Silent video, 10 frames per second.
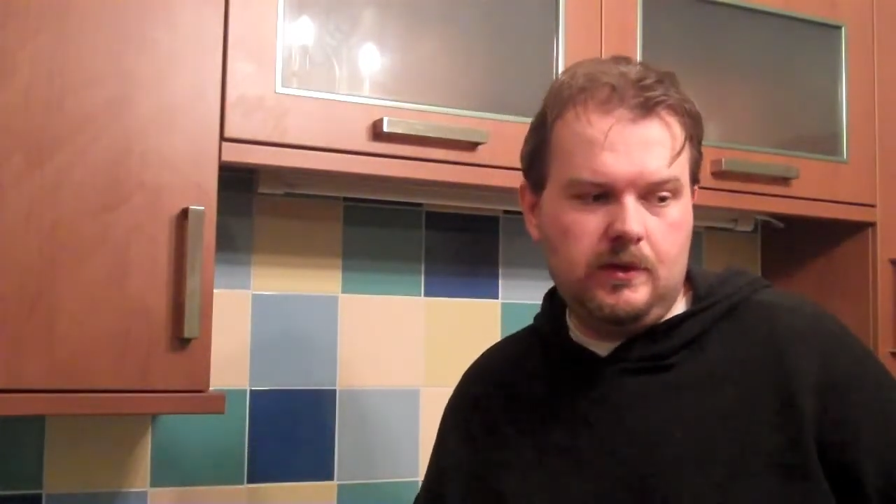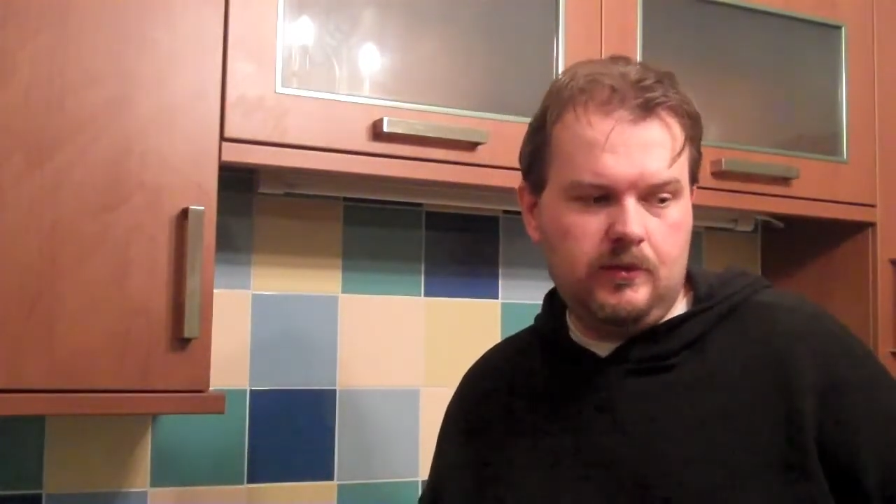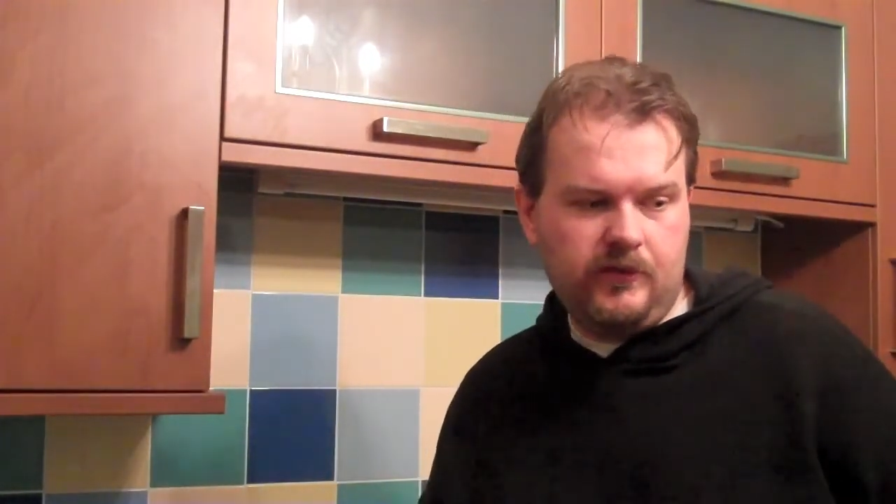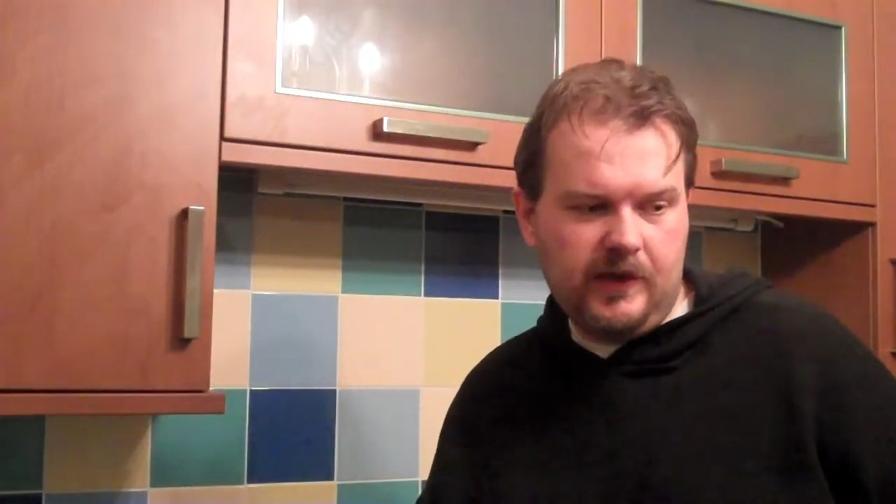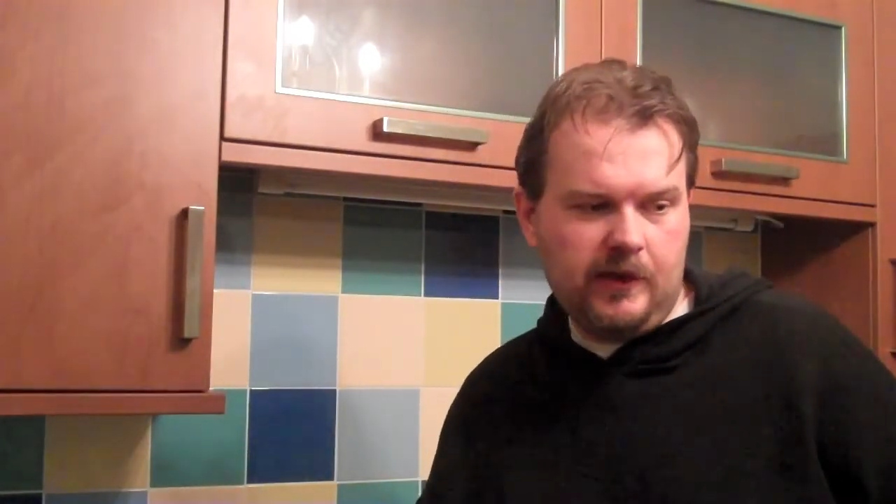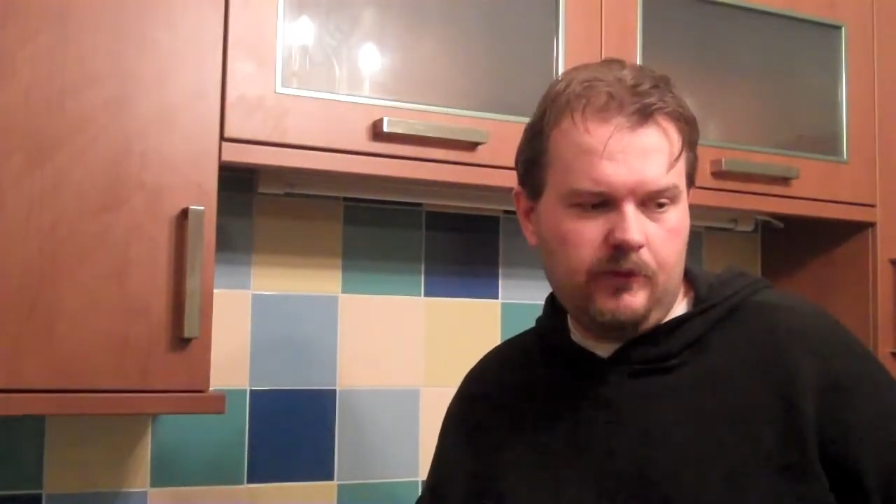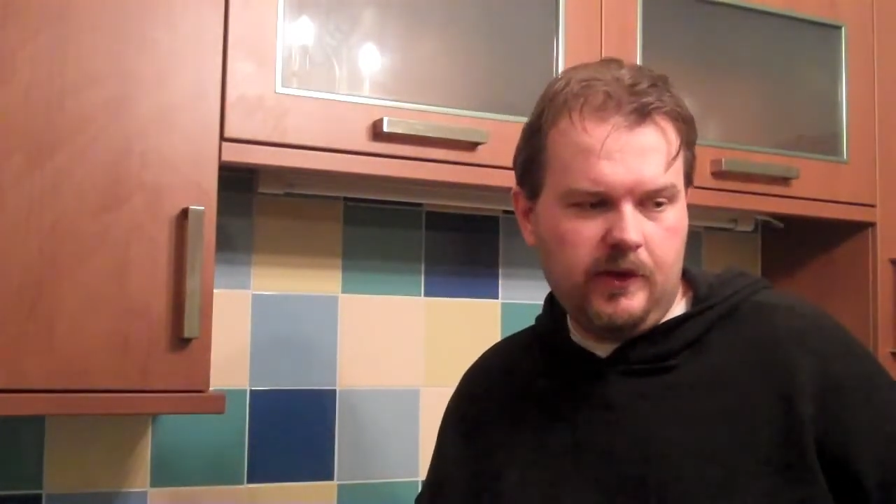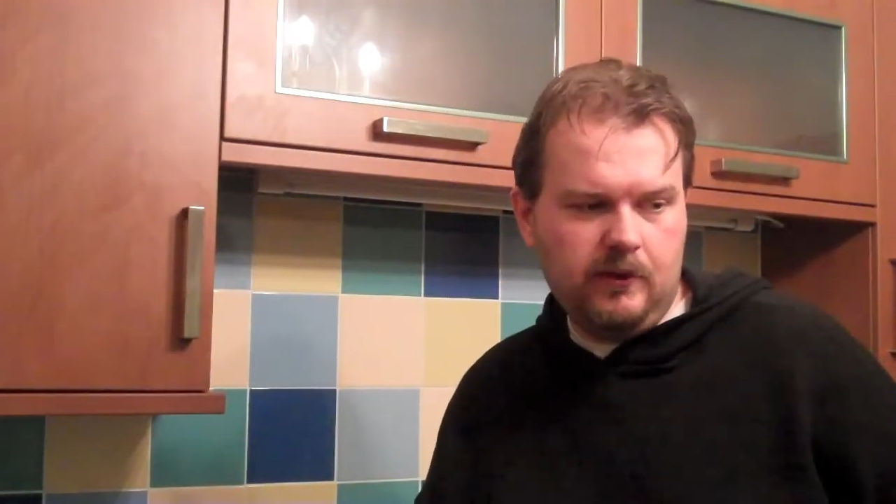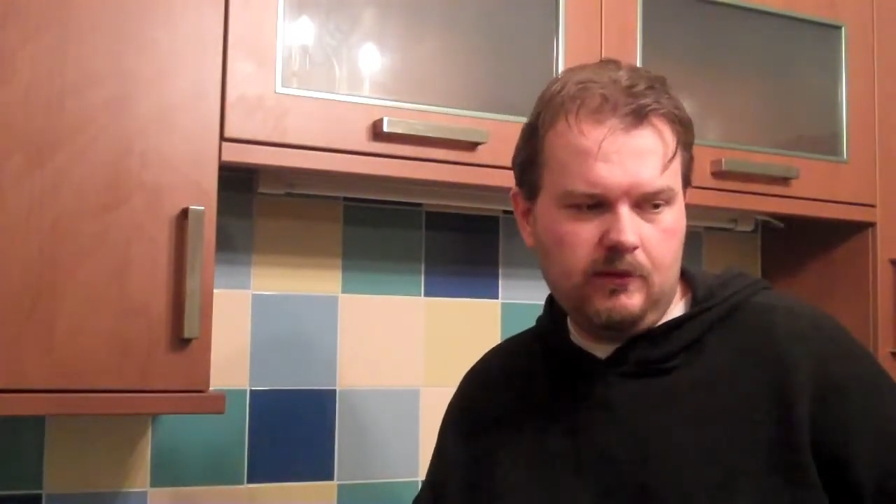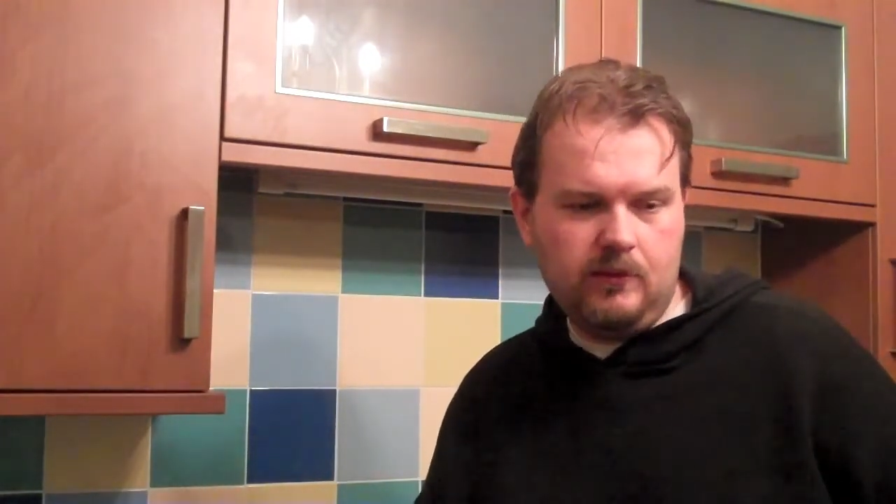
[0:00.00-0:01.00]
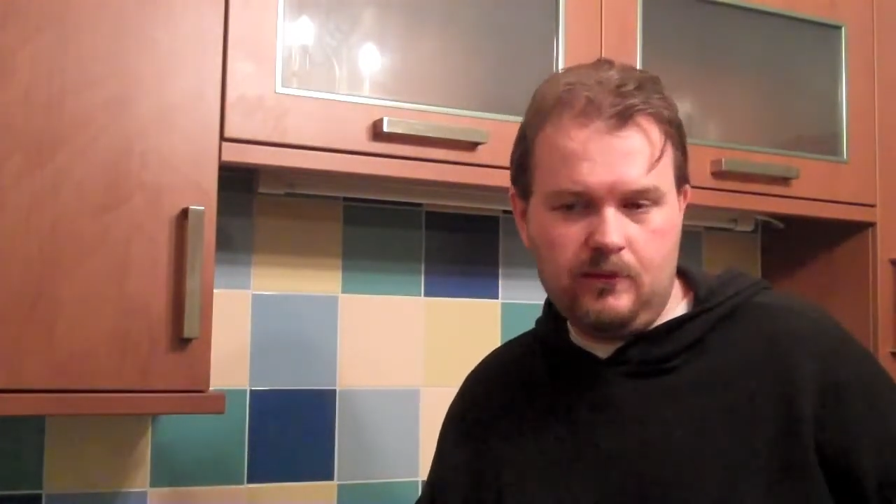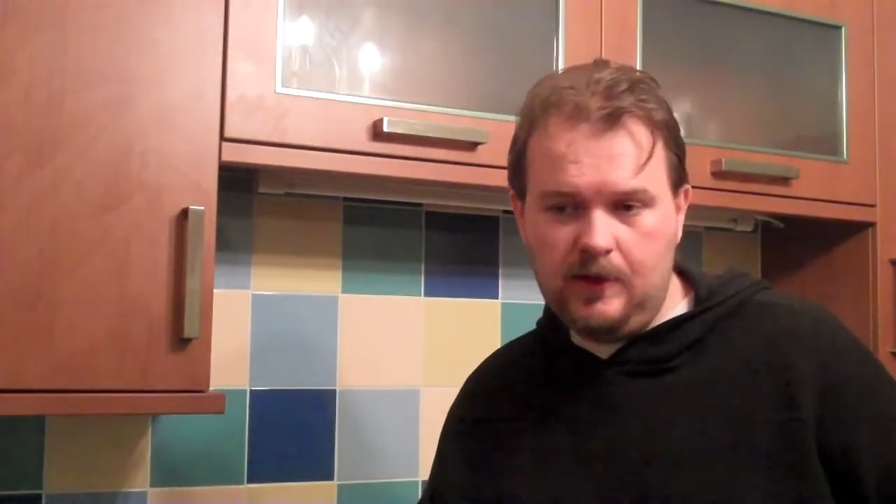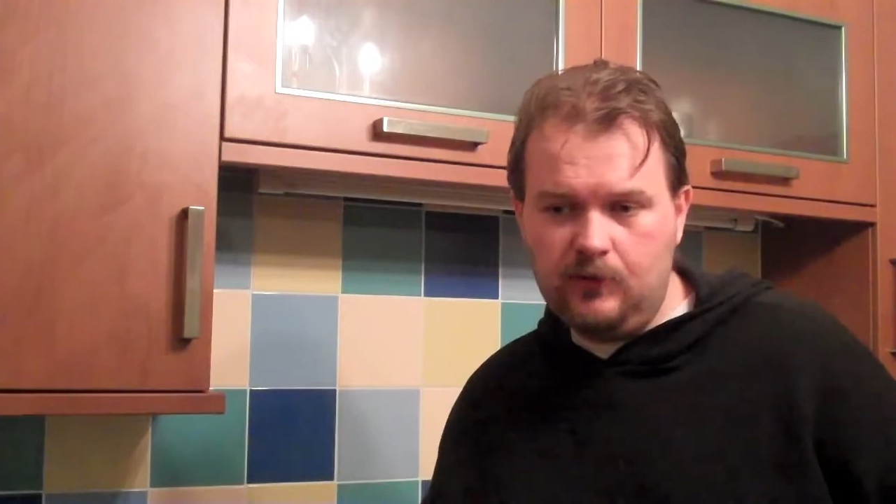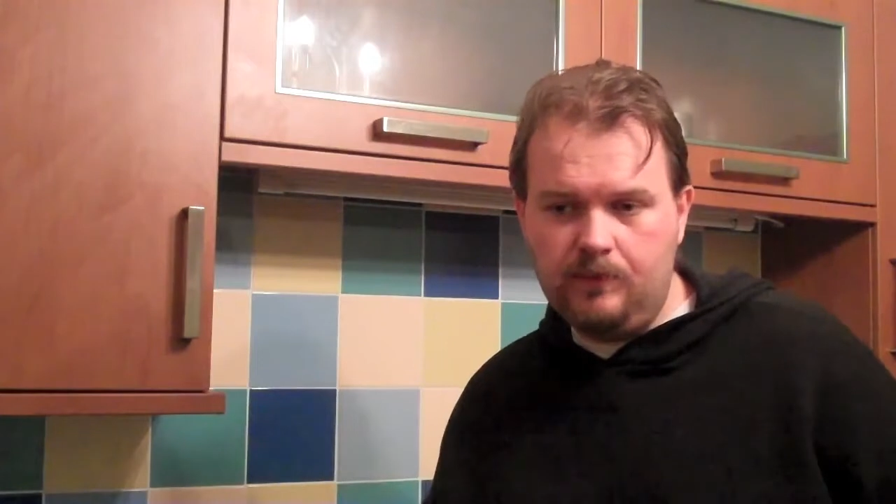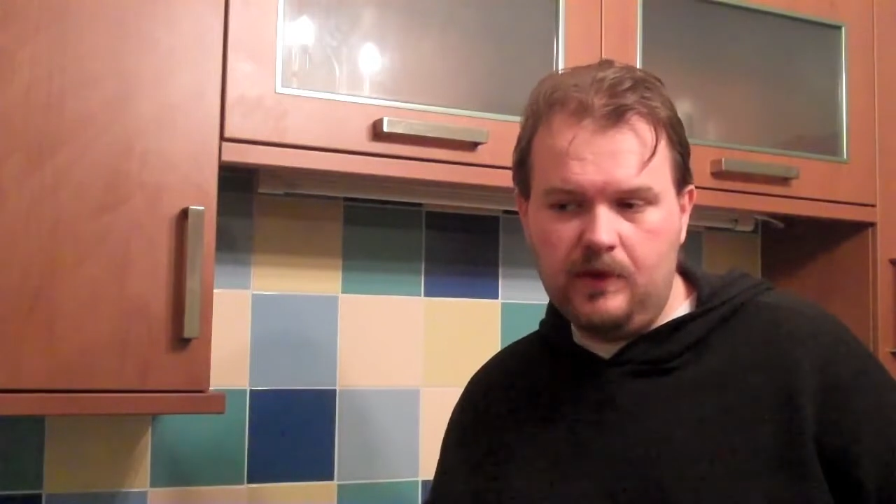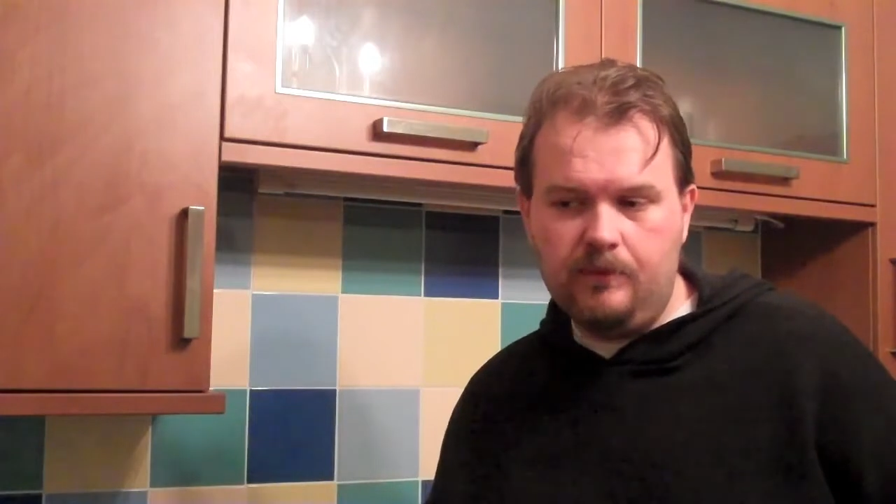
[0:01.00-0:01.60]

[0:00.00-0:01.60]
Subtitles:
It's Halloween. These would be the